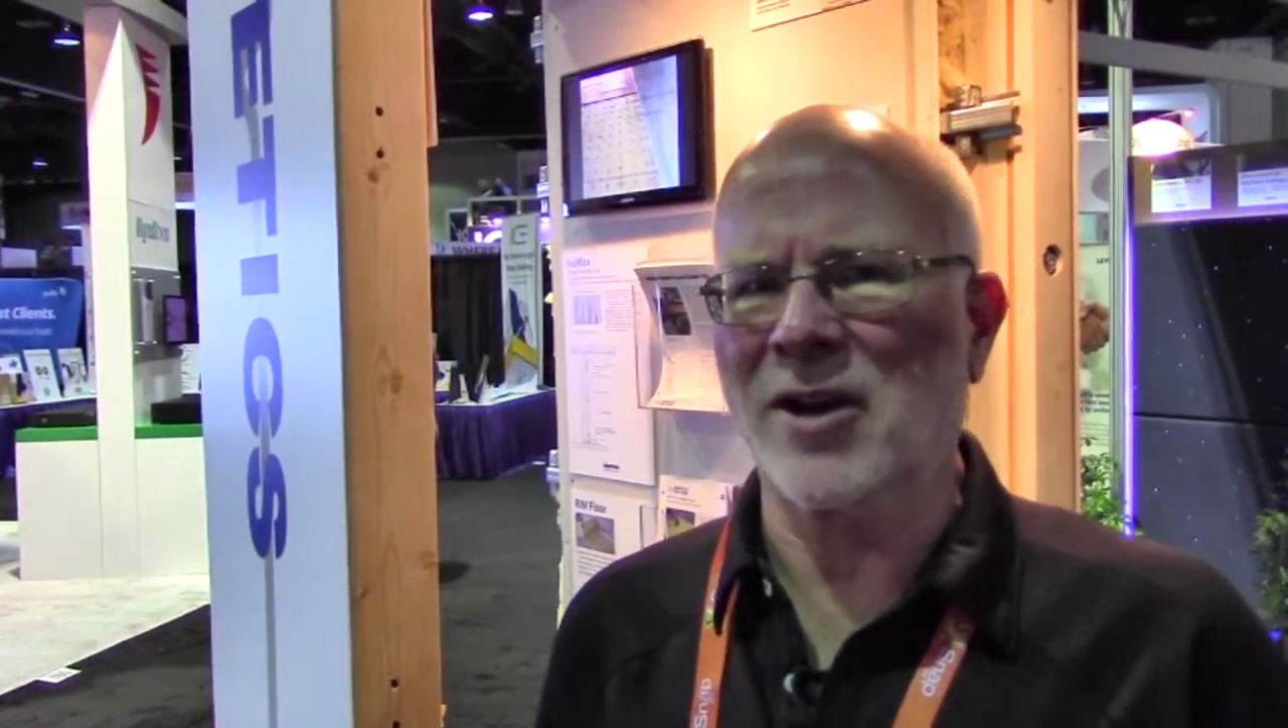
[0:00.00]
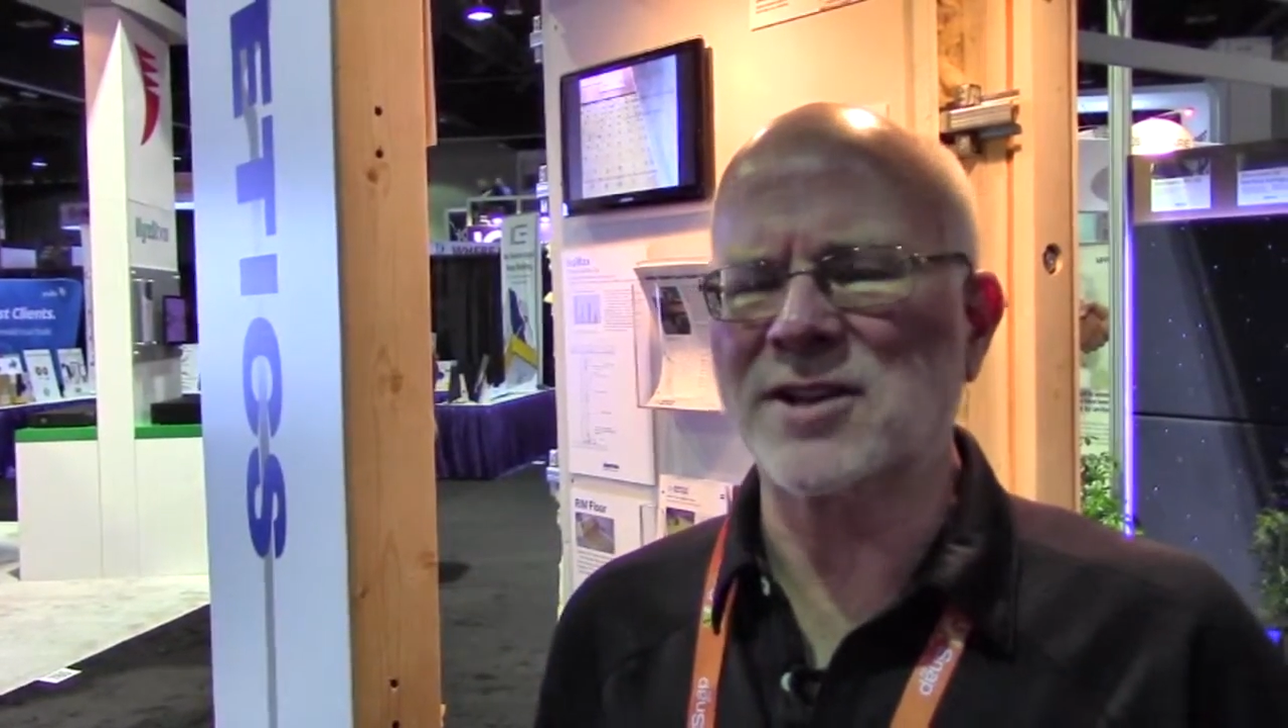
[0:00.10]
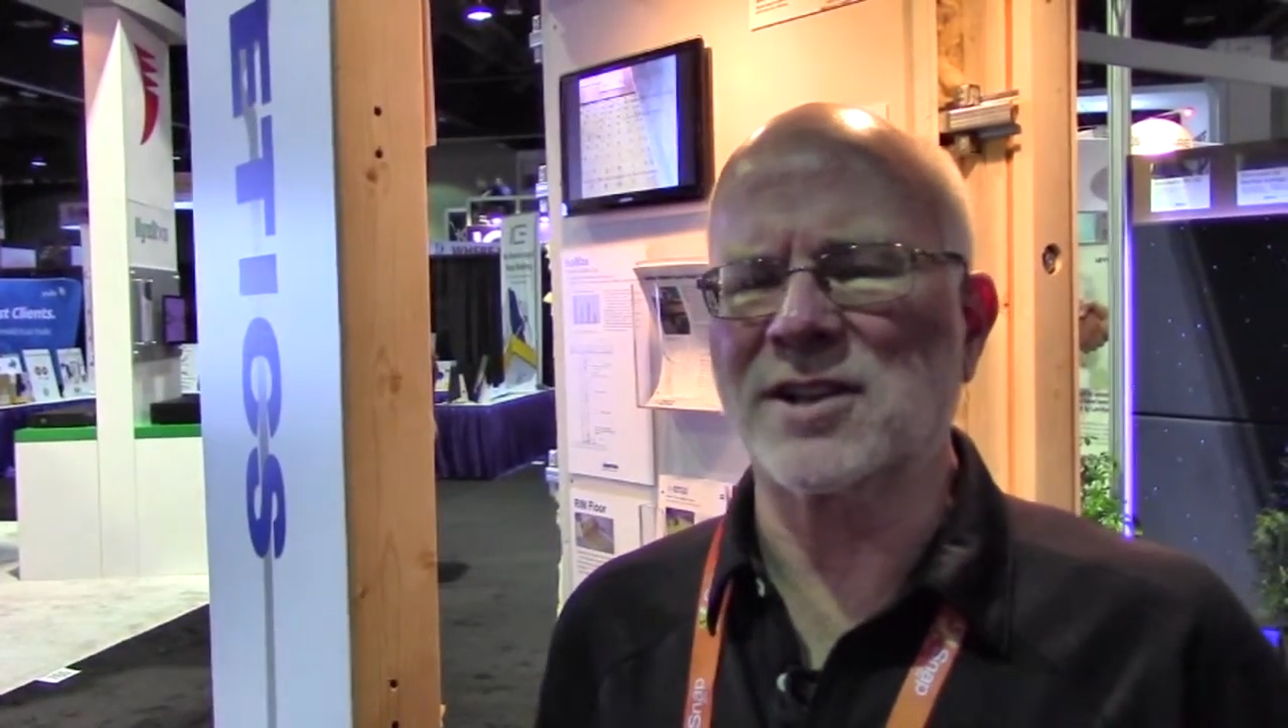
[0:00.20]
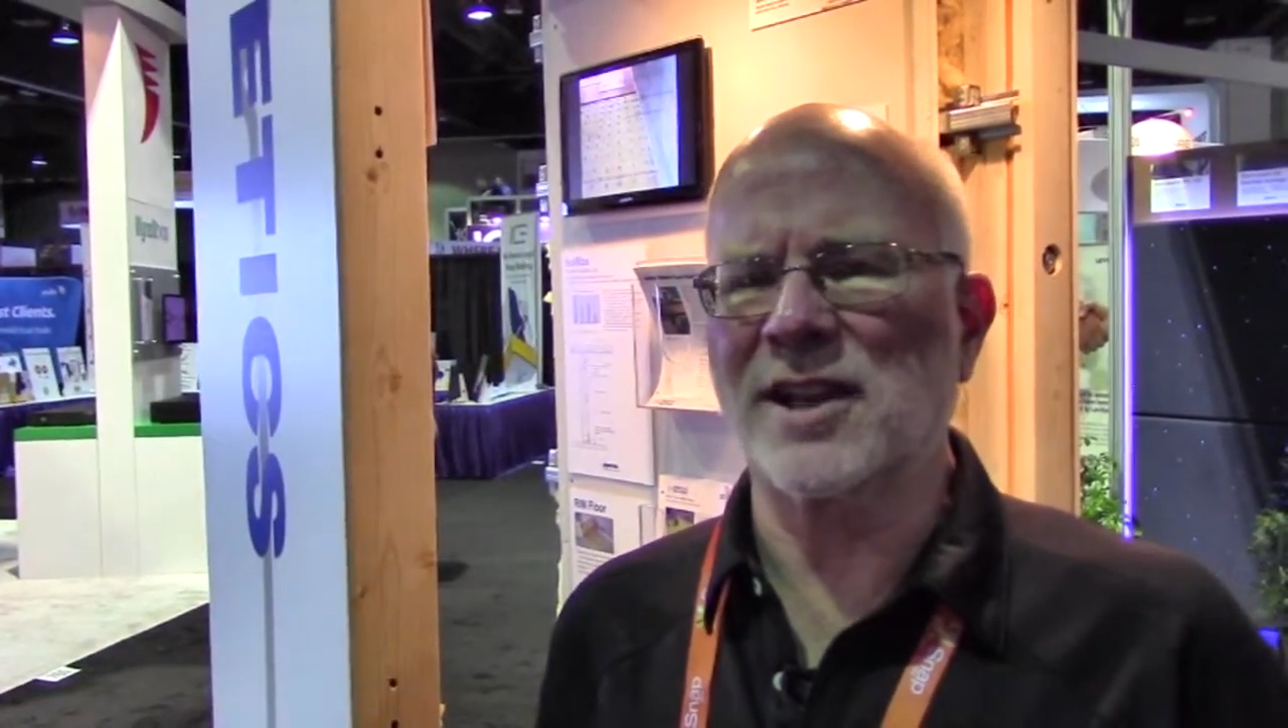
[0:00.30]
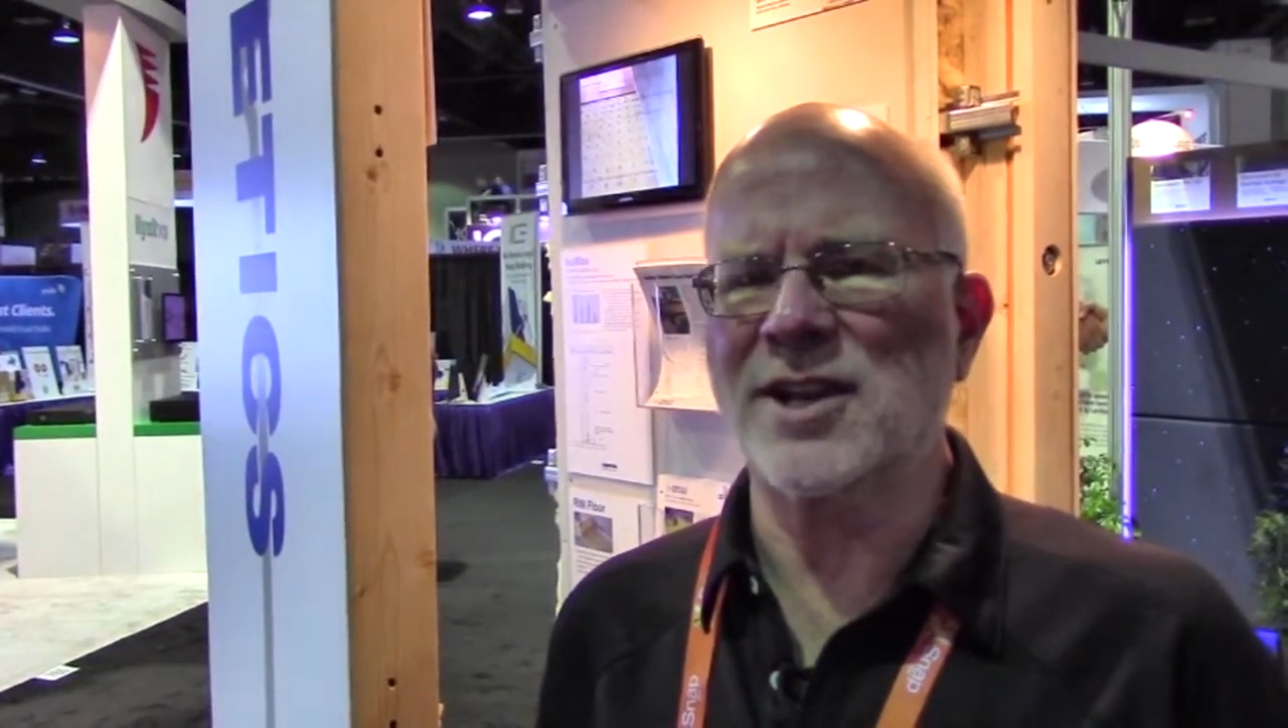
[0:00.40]

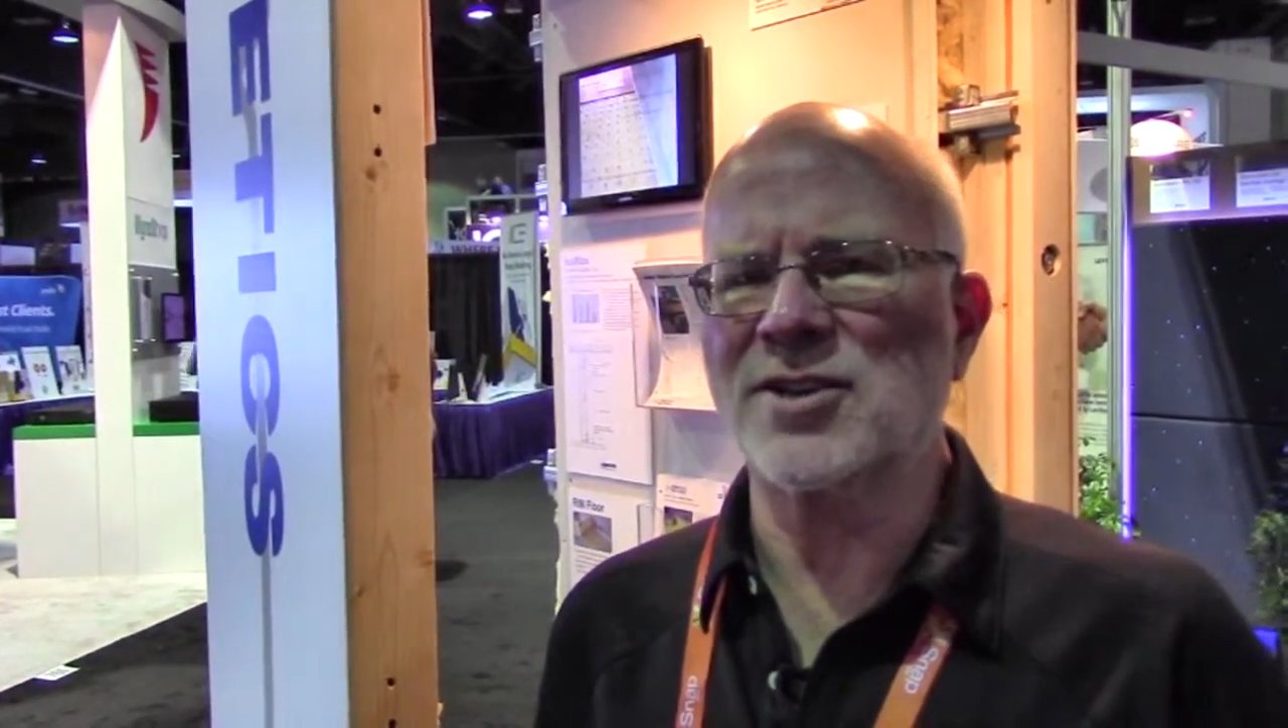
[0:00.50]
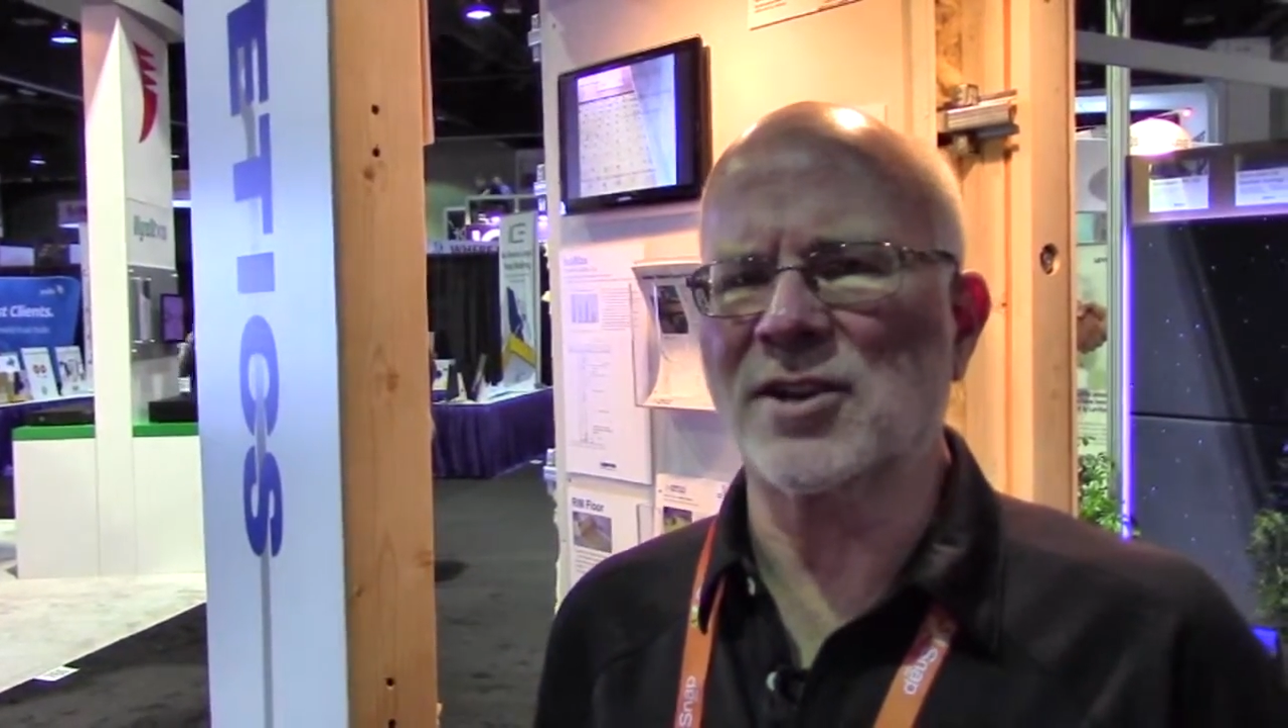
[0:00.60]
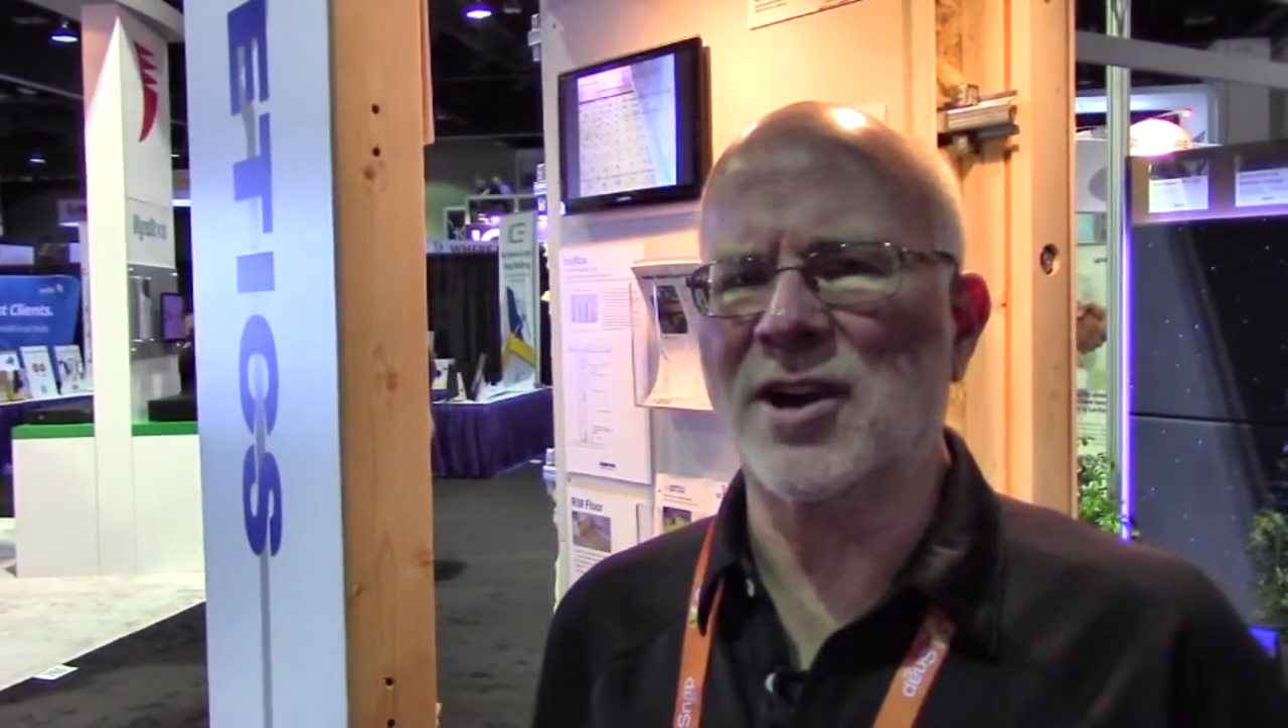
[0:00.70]
installation